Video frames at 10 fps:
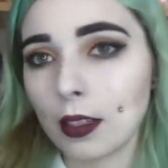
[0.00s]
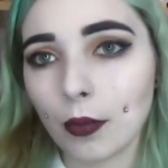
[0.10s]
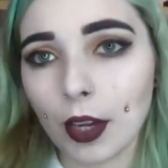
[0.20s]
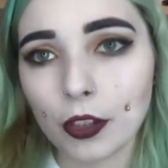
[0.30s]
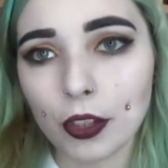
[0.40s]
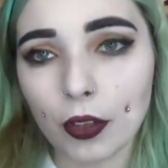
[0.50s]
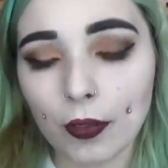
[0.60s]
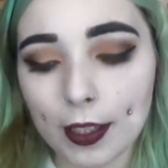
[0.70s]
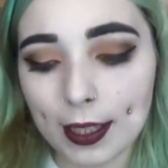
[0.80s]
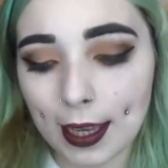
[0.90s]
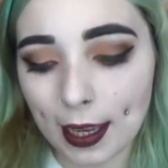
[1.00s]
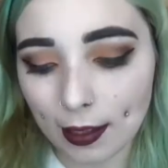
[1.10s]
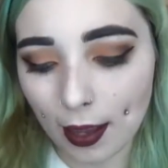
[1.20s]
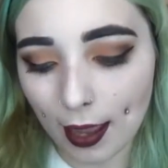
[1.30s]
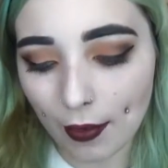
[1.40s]
impressions obviously as
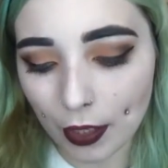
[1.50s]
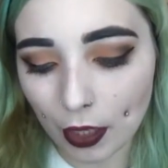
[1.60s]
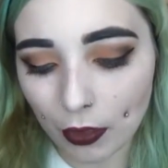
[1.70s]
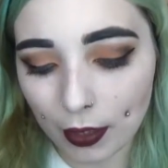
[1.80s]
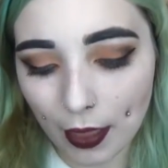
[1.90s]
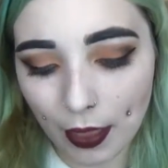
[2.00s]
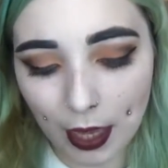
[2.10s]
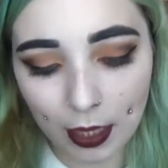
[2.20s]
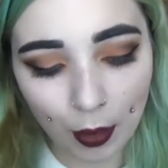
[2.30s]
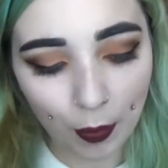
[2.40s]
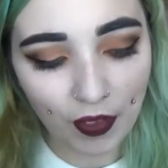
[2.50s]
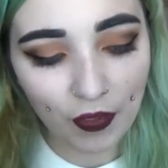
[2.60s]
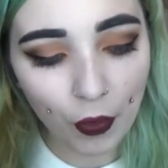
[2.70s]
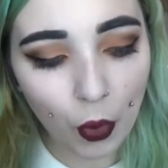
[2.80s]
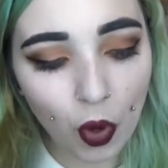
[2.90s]
I have used this
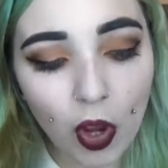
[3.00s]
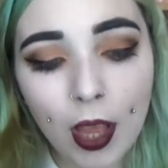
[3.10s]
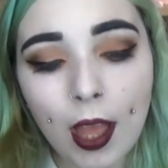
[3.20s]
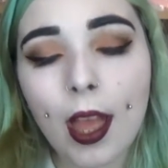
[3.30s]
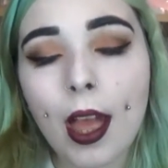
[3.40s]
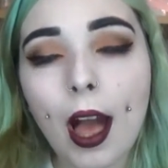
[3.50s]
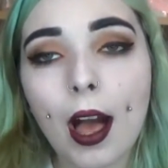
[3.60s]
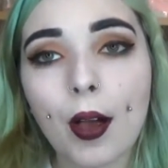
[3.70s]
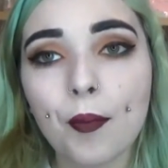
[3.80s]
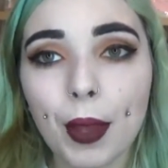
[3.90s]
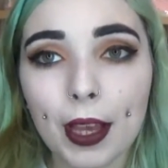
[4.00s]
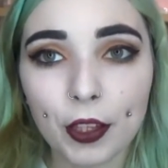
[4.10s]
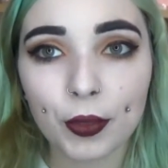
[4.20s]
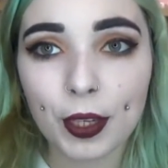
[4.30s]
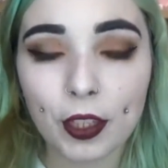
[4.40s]
before um, but I
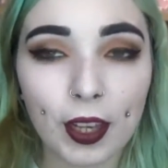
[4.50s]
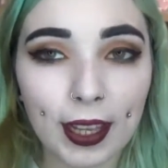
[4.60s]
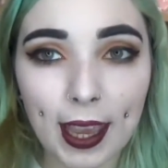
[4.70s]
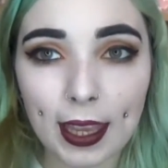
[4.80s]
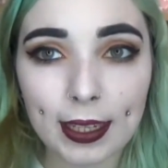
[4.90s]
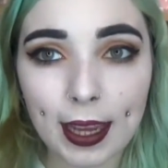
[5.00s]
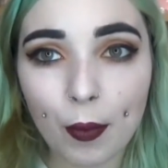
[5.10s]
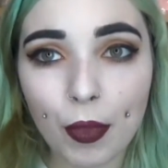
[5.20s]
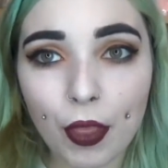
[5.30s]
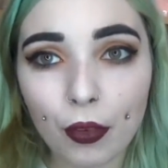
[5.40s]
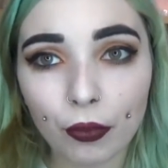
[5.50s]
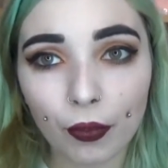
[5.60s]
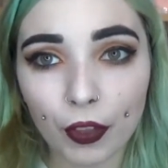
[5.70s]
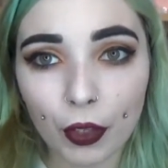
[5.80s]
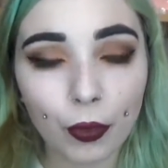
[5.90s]
just wanted to do like an in-depth
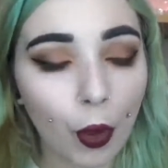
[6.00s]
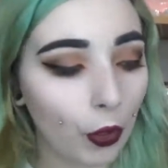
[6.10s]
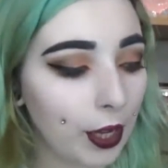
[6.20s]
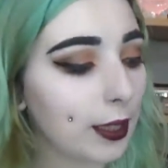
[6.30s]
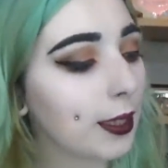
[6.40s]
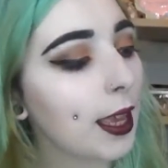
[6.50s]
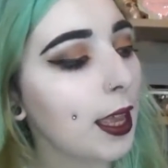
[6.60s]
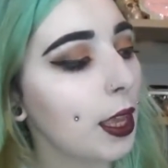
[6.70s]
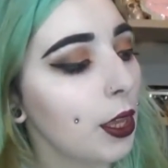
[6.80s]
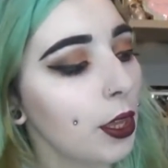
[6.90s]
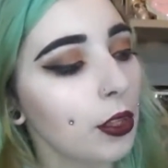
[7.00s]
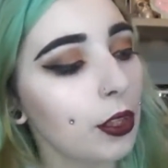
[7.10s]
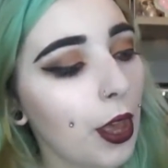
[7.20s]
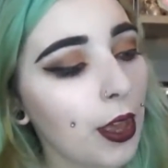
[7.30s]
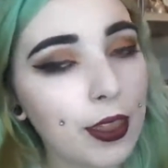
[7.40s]
review on it.
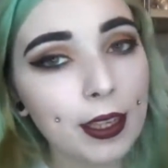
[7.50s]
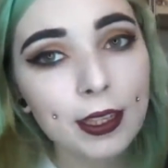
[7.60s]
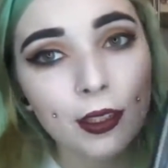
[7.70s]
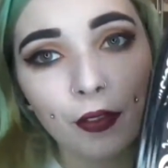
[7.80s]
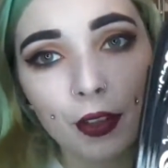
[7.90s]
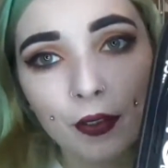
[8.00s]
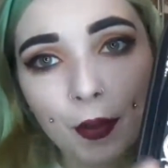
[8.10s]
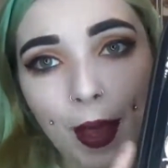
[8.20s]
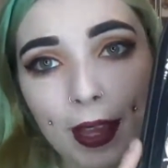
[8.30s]
So this is the front of the,